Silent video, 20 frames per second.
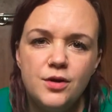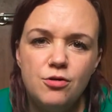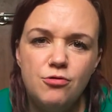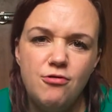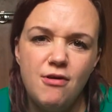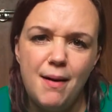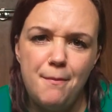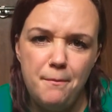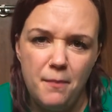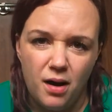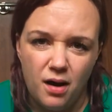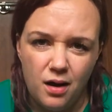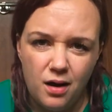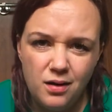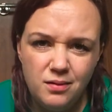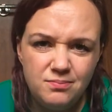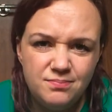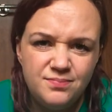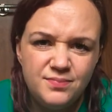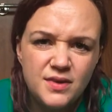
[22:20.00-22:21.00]

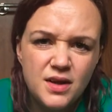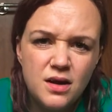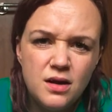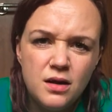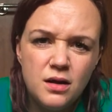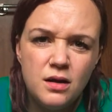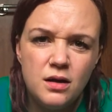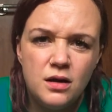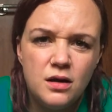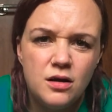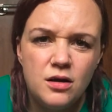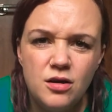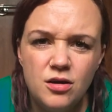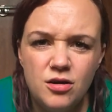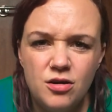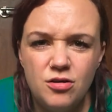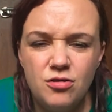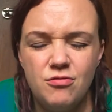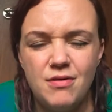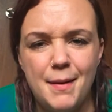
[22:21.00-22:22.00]
Grandma,
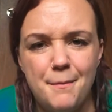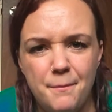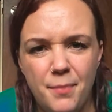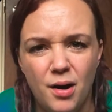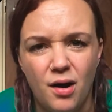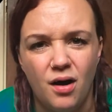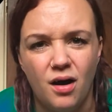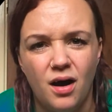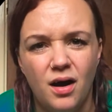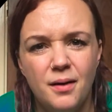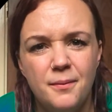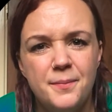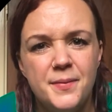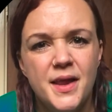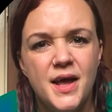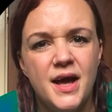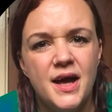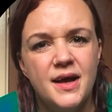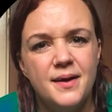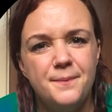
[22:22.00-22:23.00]
Grandpa,
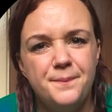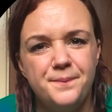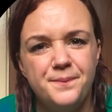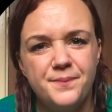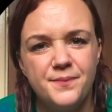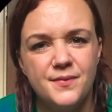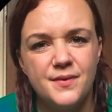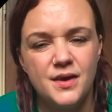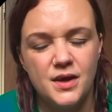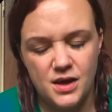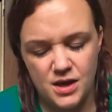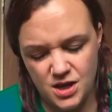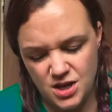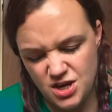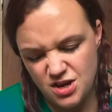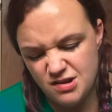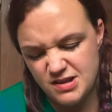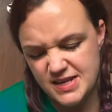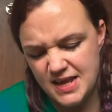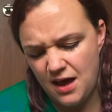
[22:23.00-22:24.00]
can
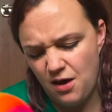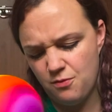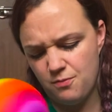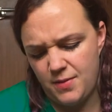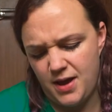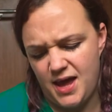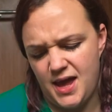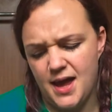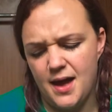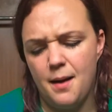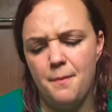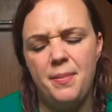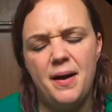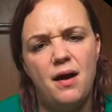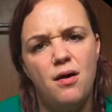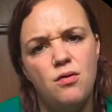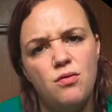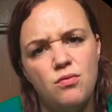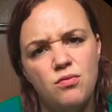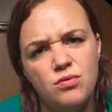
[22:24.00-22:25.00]
you tell me
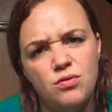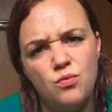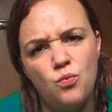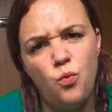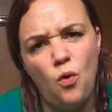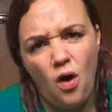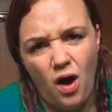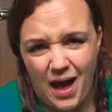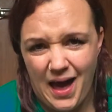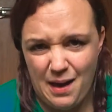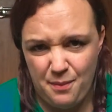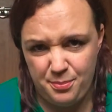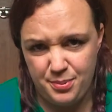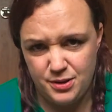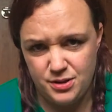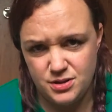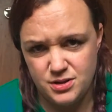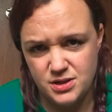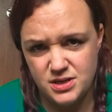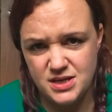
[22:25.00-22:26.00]
about what
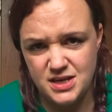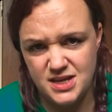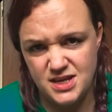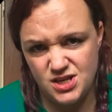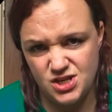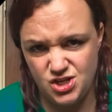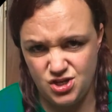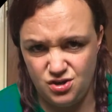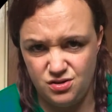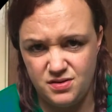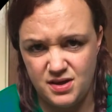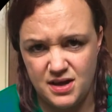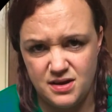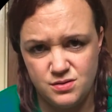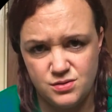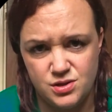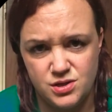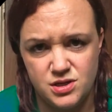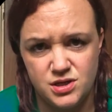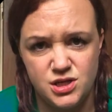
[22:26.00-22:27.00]
happened in
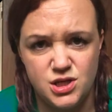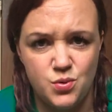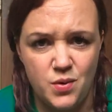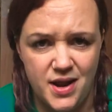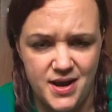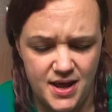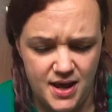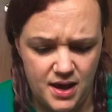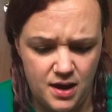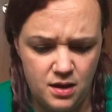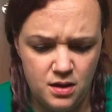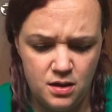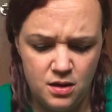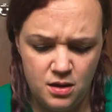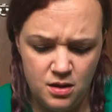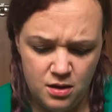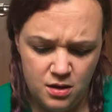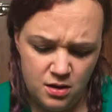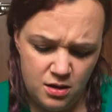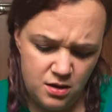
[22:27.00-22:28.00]
2020?
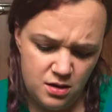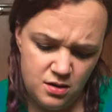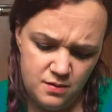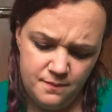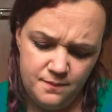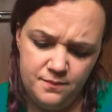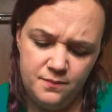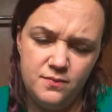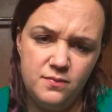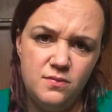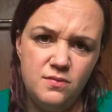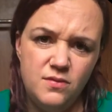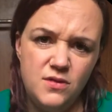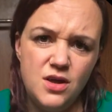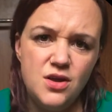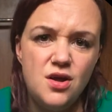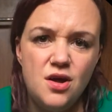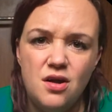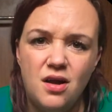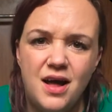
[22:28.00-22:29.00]

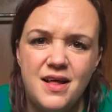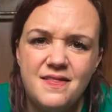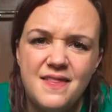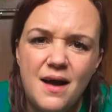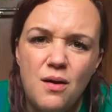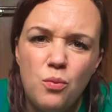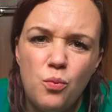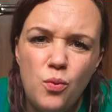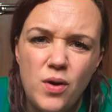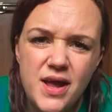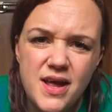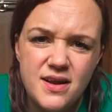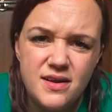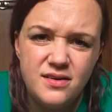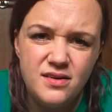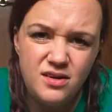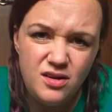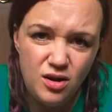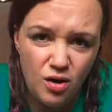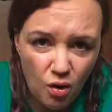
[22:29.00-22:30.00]
You know, like that weird
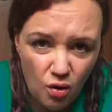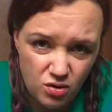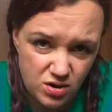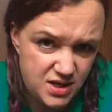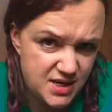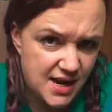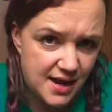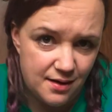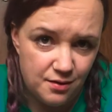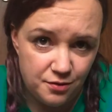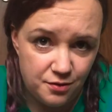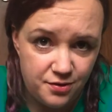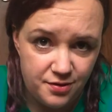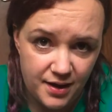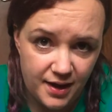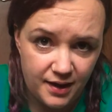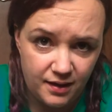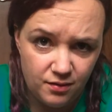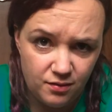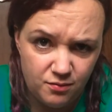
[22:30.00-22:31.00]
lockdown
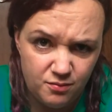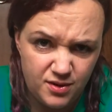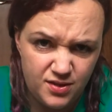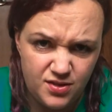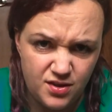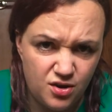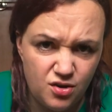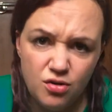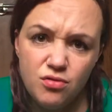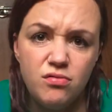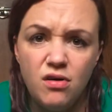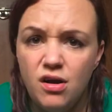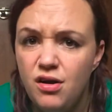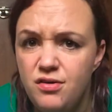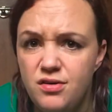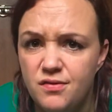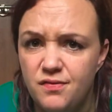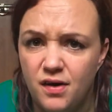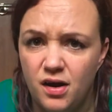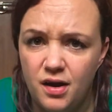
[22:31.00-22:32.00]
thing with the
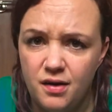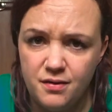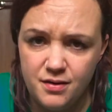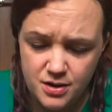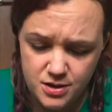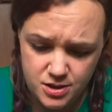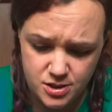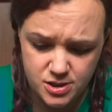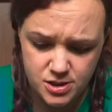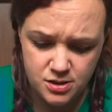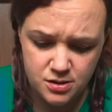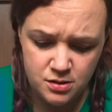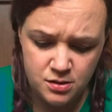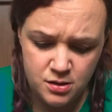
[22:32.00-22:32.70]
coronavirus.